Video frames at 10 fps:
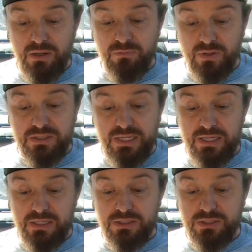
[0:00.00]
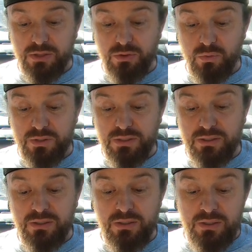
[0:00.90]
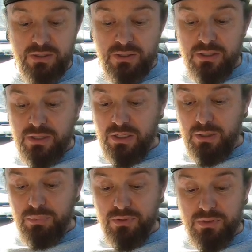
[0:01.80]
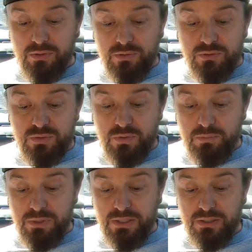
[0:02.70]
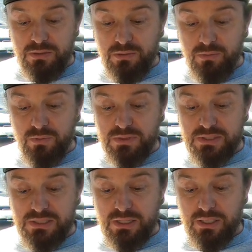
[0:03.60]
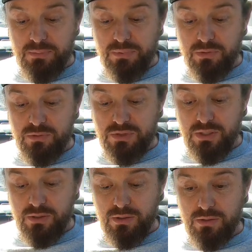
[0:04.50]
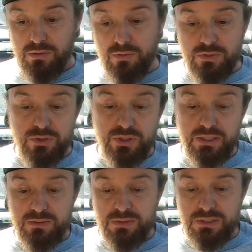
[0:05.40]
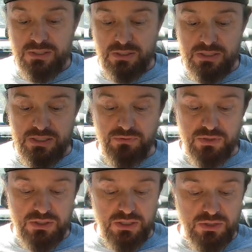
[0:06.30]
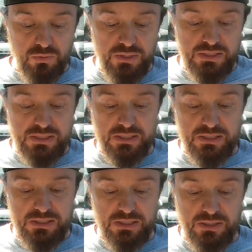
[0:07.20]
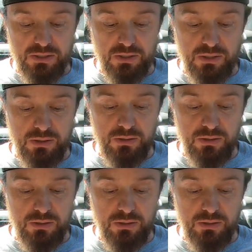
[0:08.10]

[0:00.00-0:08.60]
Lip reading: Fontana to Thornton, a couple of those. 1 pick, 1 stop. Those are loaded trailers. Let's see if there's any 26s here.